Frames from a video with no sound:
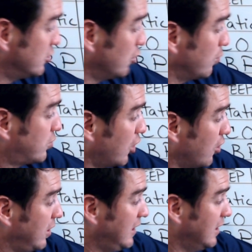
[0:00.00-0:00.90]
So
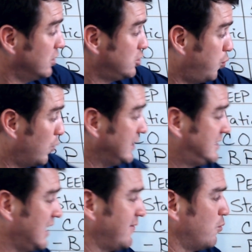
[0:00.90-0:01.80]
30,
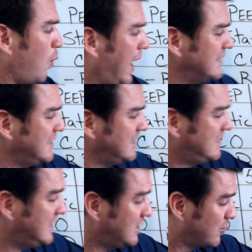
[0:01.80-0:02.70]
27. Why is
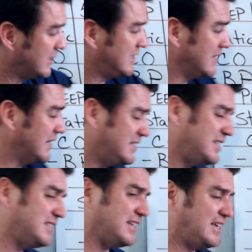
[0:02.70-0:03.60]
it decreasing?
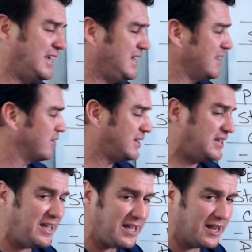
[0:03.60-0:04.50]
This is the key here. The
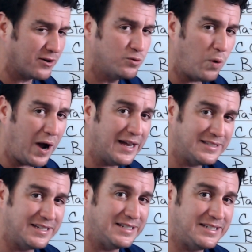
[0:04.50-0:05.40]
key here is why
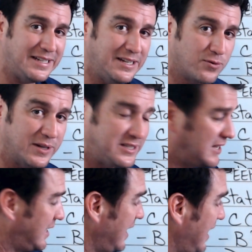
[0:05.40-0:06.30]
is it
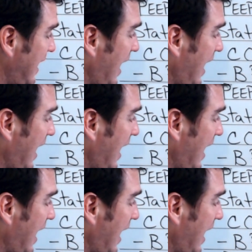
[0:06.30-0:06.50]
decreasing